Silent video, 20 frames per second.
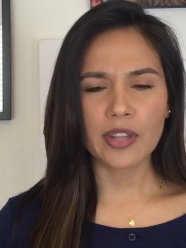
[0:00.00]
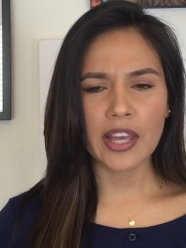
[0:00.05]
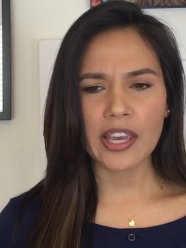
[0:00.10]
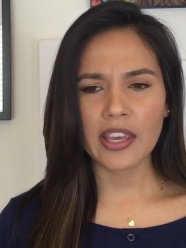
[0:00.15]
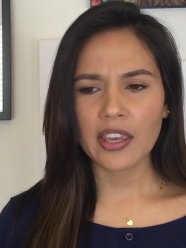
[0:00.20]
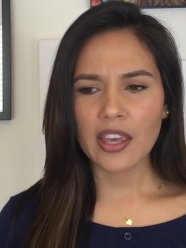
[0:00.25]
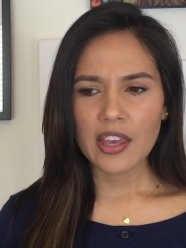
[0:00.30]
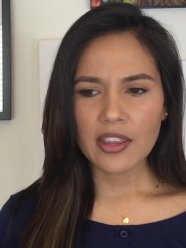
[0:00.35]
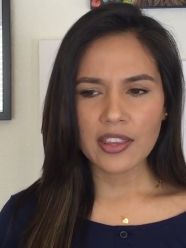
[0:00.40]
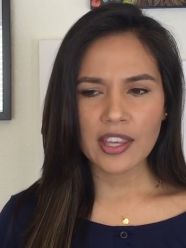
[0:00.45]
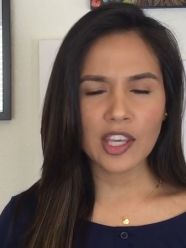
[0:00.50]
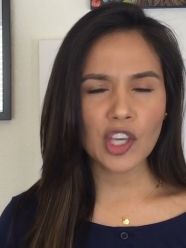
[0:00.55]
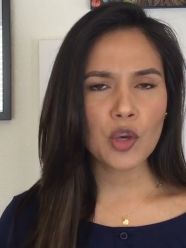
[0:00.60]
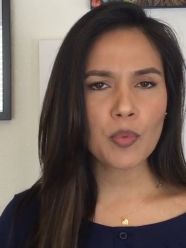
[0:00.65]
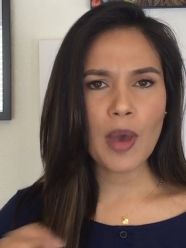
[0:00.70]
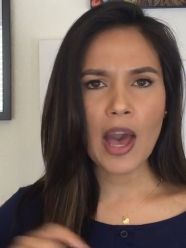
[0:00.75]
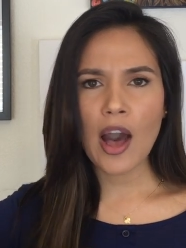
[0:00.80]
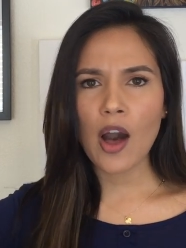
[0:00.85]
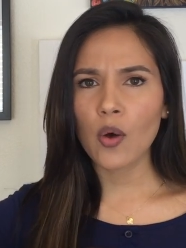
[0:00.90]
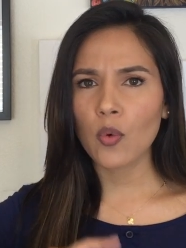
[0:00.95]
Like, think
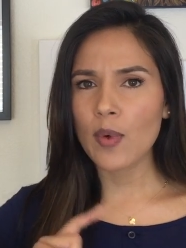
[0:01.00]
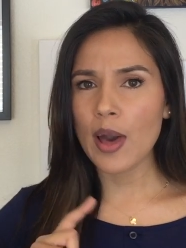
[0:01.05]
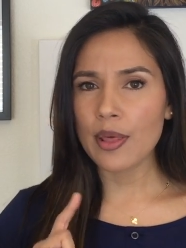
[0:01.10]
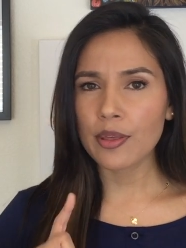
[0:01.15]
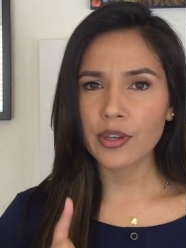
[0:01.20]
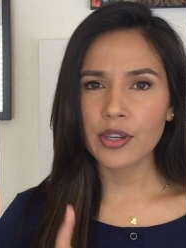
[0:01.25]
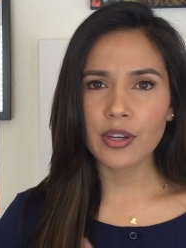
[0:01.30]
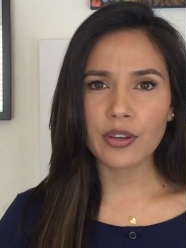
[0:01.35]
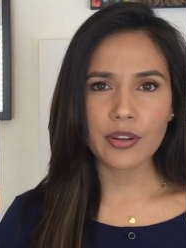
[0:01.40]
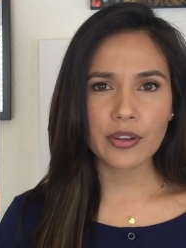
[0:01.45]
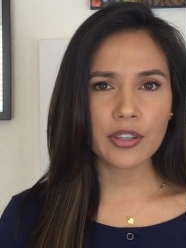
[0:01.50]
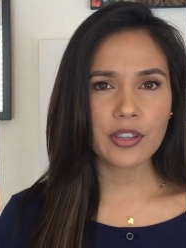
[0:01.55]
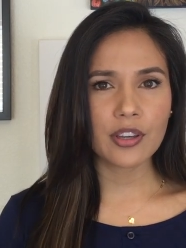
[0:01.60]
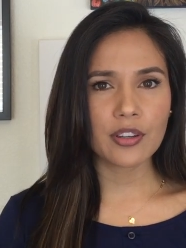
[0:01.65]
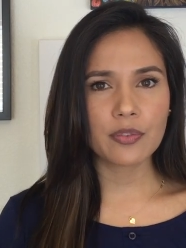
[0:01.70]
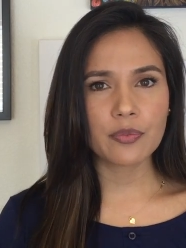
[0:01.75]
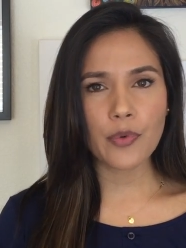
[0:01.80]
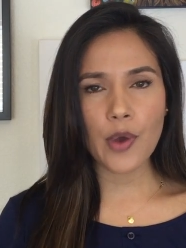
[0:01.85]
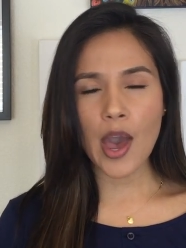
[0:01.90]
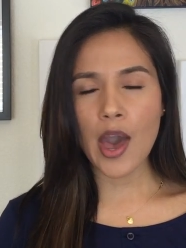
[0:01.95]
about whether you're a
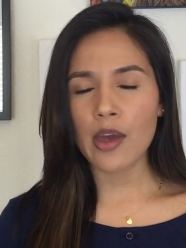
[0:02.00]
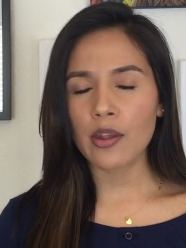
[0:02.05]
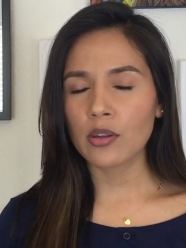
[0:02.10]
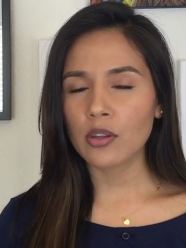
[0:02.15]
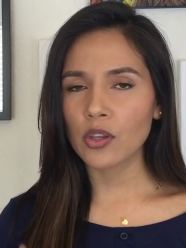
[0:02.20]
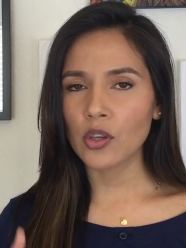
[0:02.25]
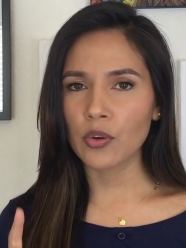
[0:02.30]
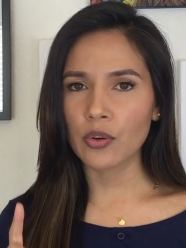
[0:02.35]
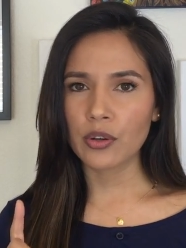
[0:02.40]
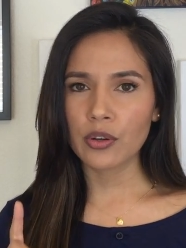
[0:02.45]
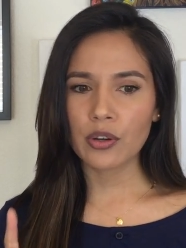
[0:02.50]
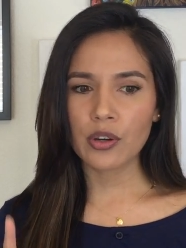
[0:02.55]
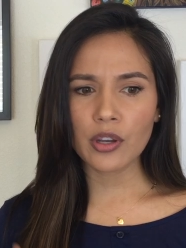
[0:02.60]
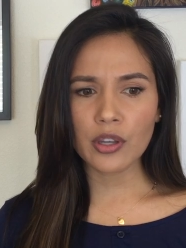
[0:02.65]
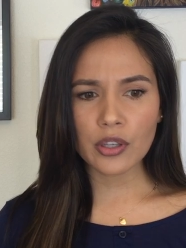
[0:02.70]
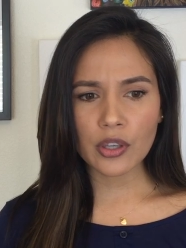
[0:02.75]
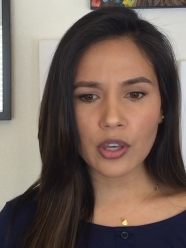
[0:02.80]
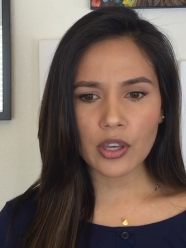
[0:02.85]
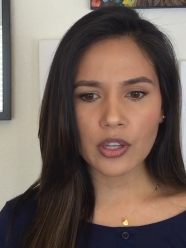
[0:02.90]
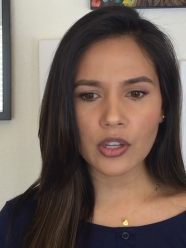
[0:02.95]
good friend,
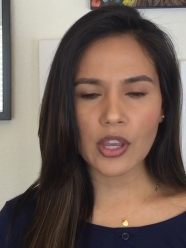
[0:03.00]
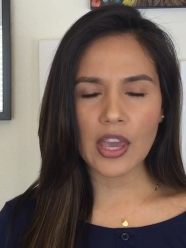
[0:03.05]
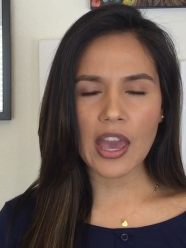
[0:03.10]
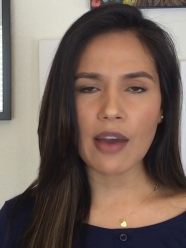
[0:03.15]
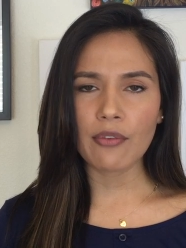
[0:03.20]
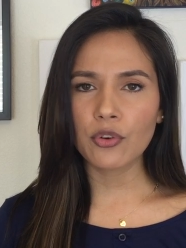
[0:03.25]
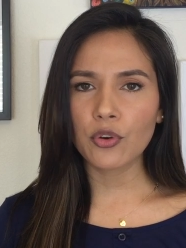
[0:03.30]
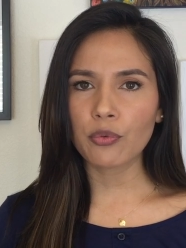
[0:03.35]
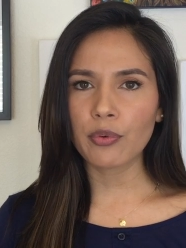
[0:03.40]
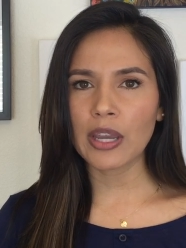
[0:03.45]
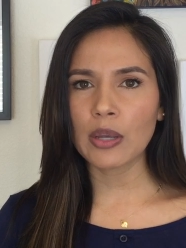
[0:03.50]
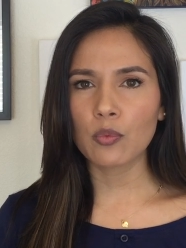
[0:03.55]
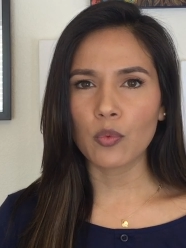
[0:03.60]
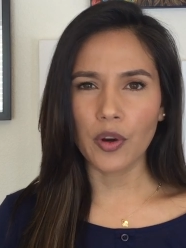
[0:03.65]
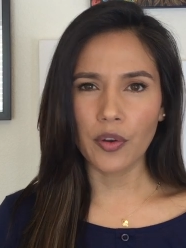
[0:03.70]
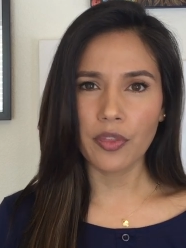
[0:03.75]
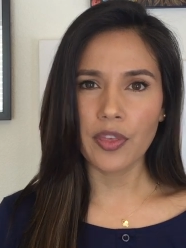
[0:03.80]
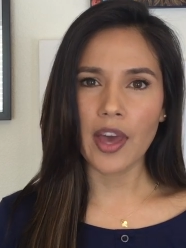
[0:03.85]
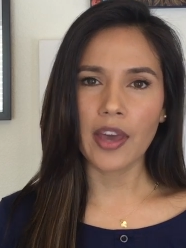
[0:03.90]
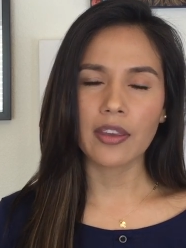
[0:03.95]
you have great
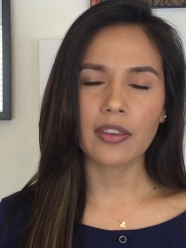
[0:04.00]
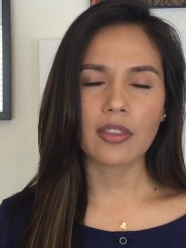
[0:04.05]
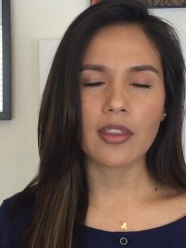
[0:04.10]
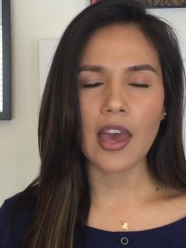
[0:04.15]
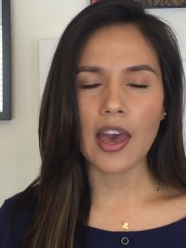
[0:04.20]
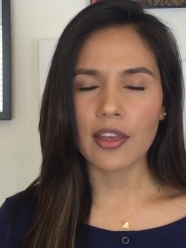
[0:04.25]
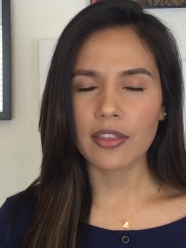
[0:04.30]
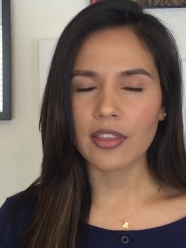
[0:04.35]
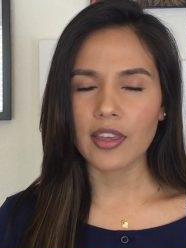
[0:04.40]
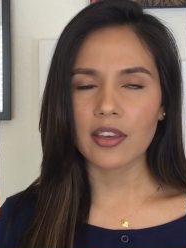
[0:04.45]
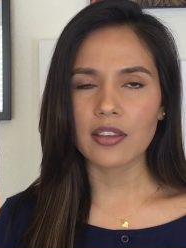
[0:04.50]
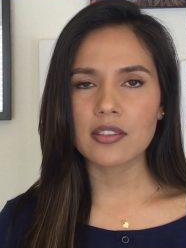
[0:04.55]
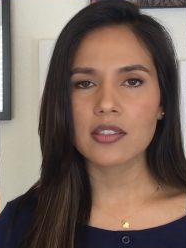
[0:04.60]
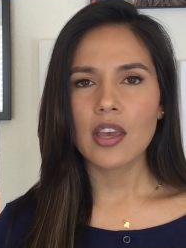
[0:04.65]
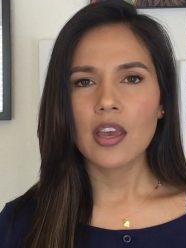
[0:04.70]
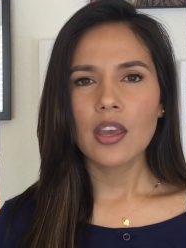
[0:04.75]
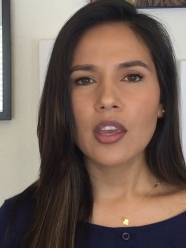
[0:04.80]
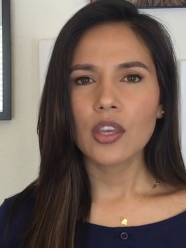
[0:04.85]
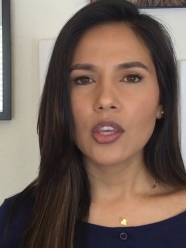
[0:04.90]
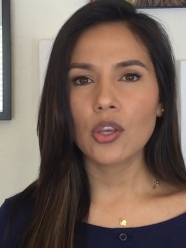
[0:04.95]
work ethics,
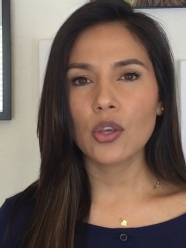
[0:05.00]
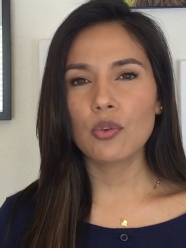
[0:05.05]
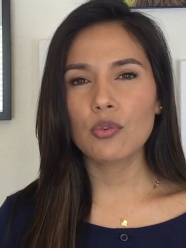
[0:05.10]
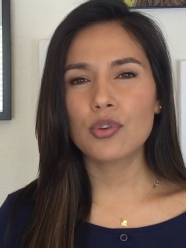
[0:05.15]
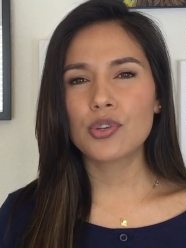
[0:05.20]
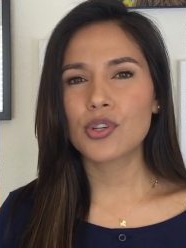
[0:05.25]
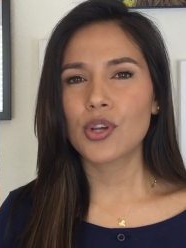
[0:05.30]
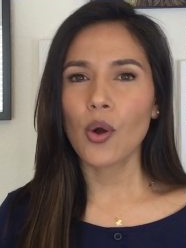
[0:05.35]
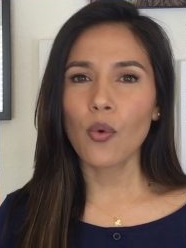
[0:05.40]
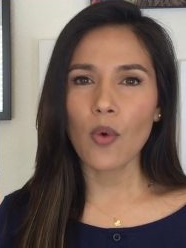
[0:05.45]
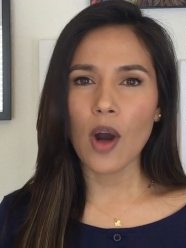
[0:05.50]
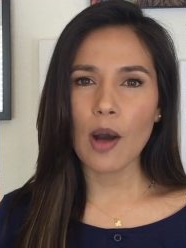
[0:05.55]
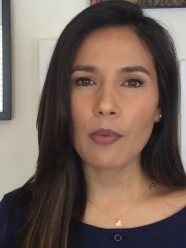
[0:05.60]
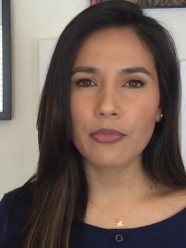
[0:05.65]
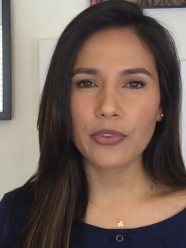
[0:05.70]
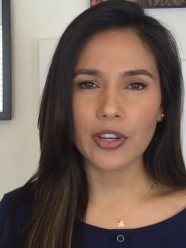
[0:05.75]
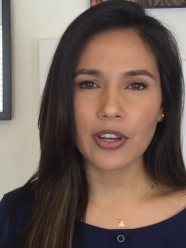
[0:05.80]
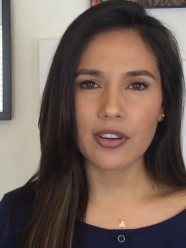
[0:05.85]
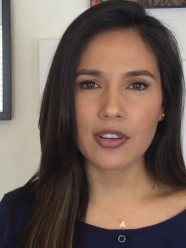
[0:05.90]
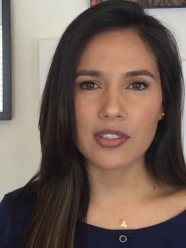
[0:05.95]
you show up
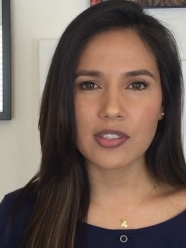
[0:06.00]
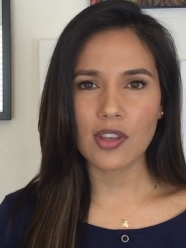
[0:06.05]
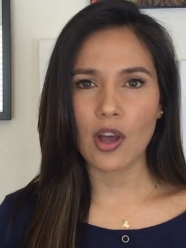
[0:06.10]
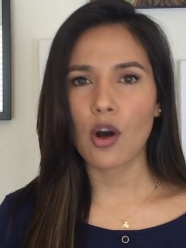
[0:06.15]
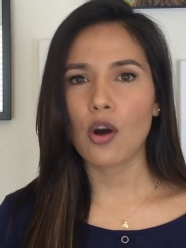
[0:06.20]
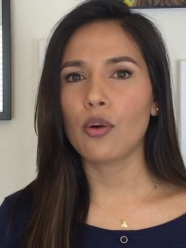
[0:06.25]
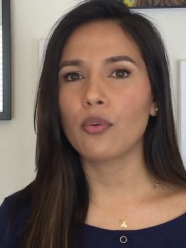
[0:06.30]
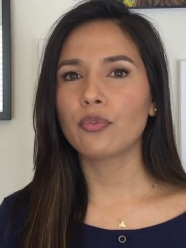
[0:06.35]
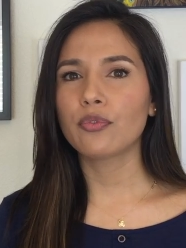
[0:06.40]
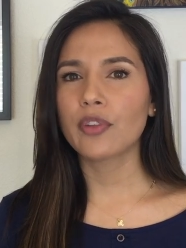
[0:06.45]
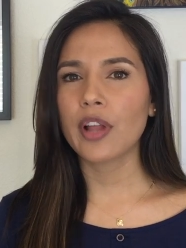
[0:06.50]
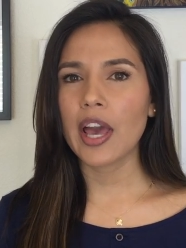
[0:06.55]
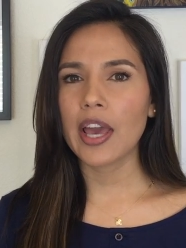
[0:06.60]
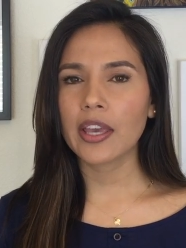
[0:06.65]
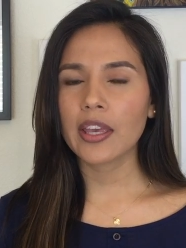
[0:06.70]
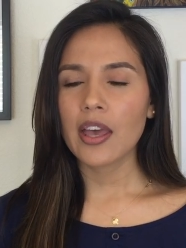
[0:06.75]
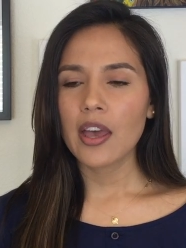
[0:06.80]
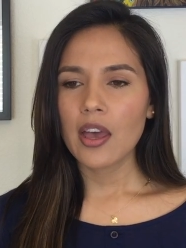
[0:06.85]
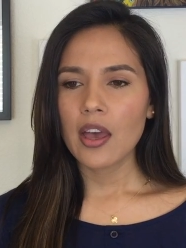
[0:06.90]
for yourself, like,